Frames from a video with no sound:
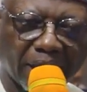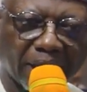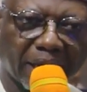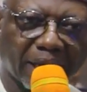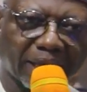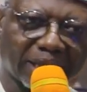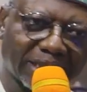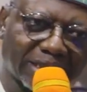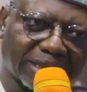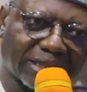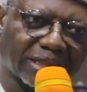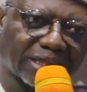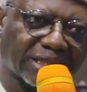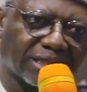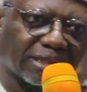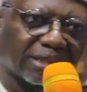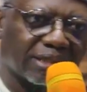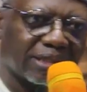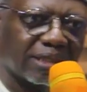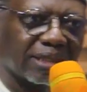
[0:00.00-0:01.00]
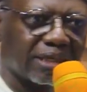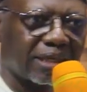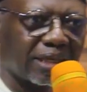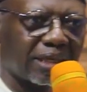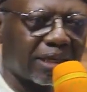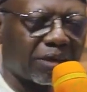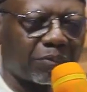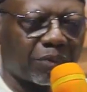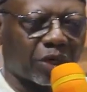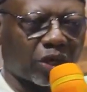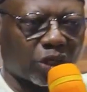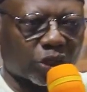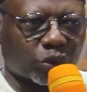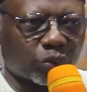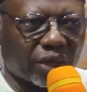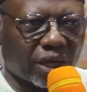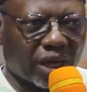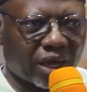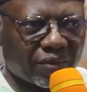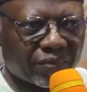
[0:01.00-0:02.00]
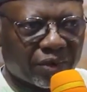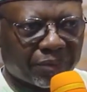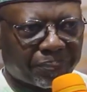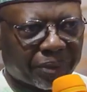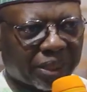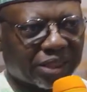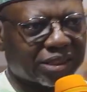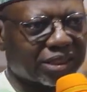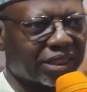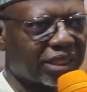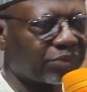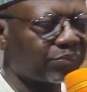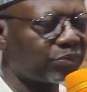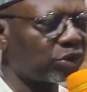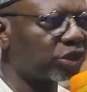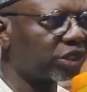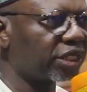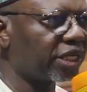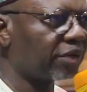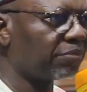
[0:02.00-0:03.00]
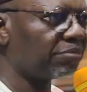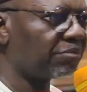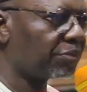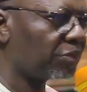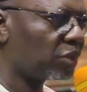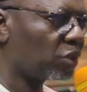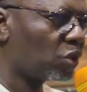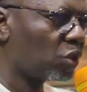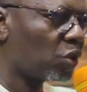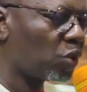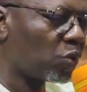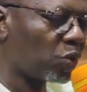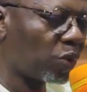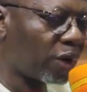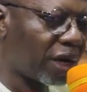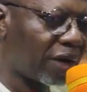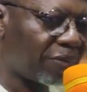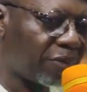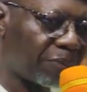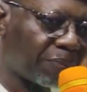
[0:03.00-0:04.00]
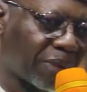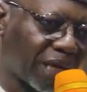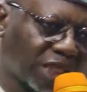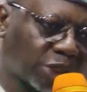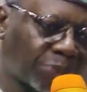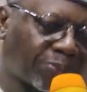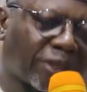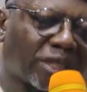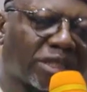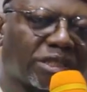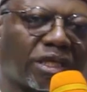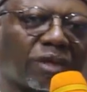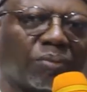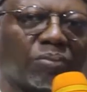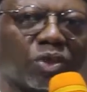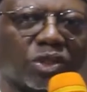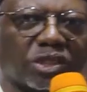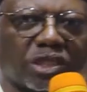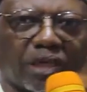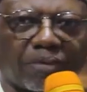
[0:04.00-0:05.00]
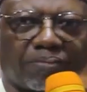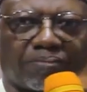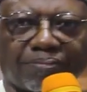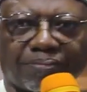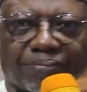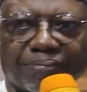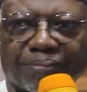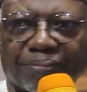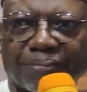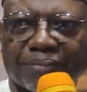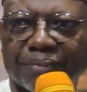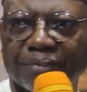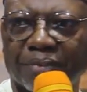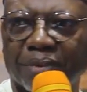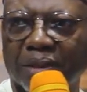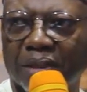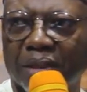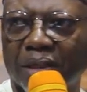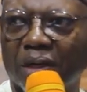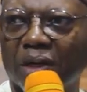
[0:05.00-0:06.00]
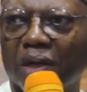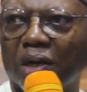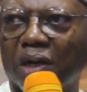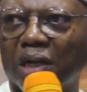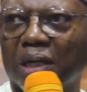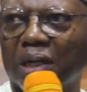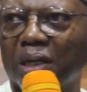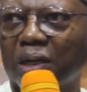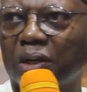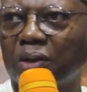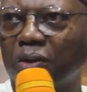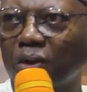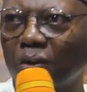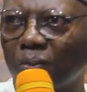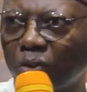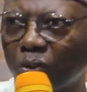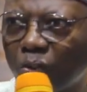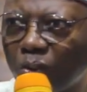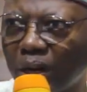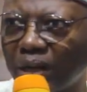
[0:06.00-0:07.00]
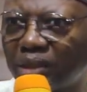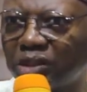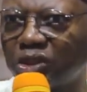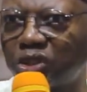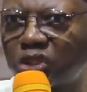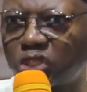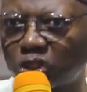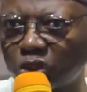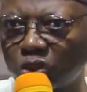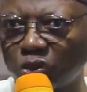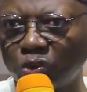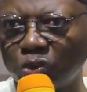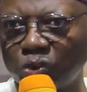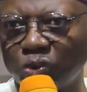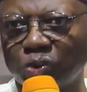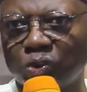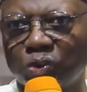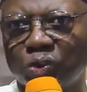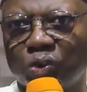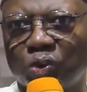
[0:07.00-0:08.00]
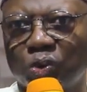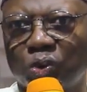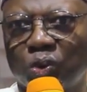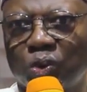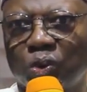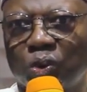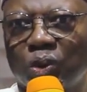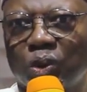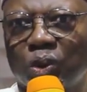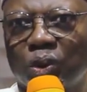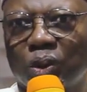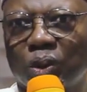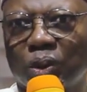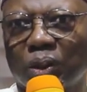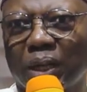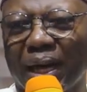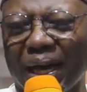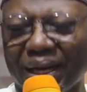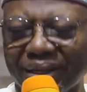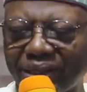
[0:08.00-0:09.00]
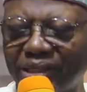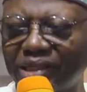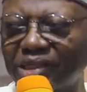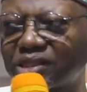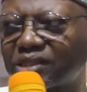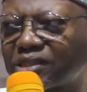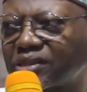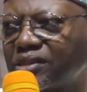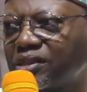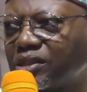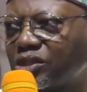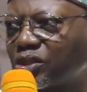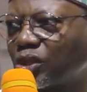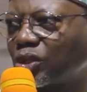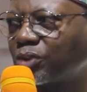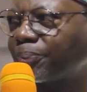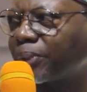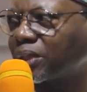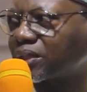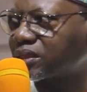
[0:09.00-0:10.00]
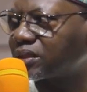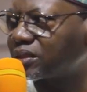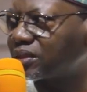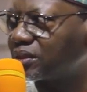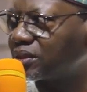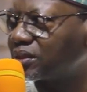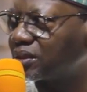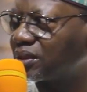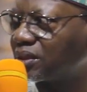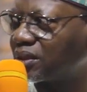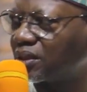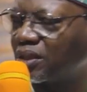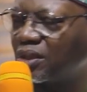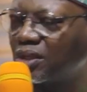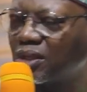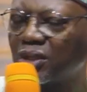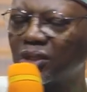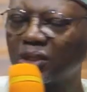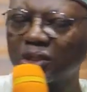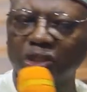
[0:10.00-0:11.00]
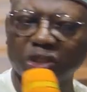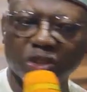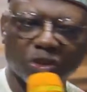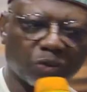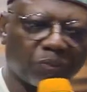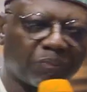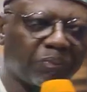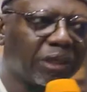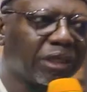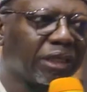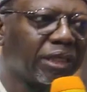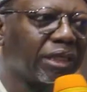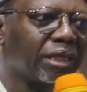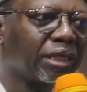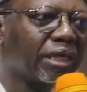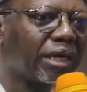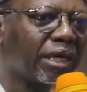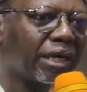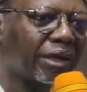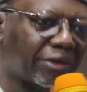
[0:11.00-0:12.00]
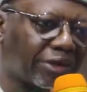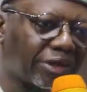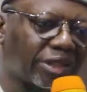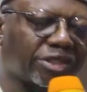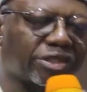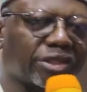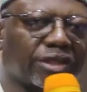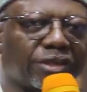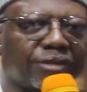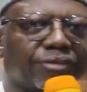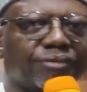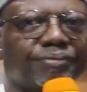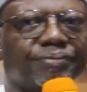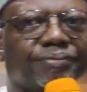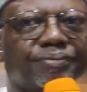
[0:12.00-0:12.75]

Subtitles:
that is, because we have a president Muslim, we have a vice president Muslim, number one, two, at least the third person should be a Christian.